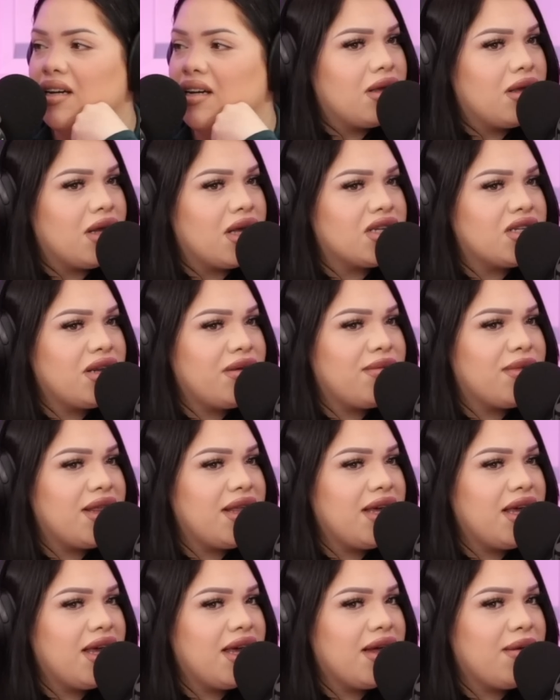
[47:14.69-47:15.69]
Yeah, so I'm
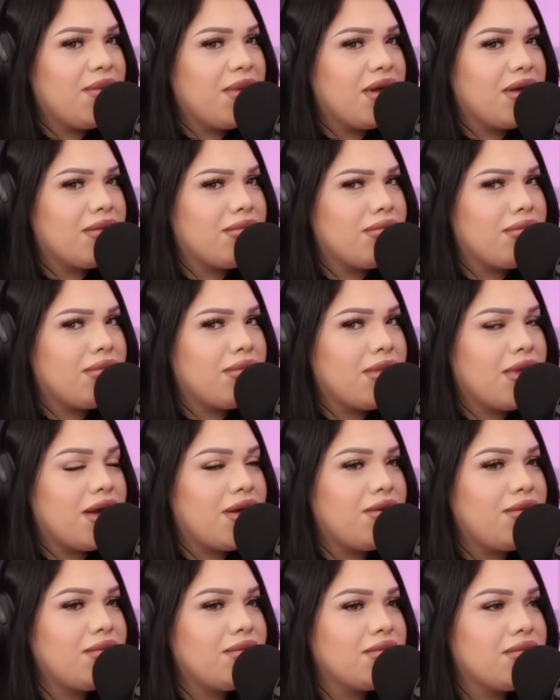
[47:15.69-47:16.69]
thinking, I'm like,
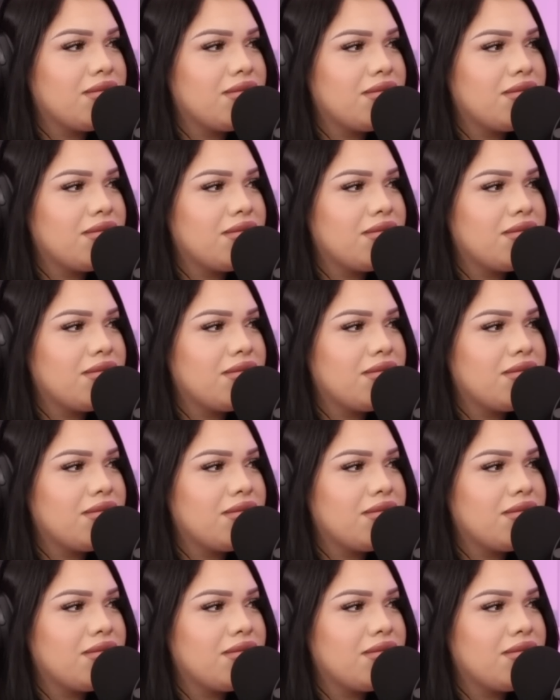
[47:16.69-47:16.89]
I don't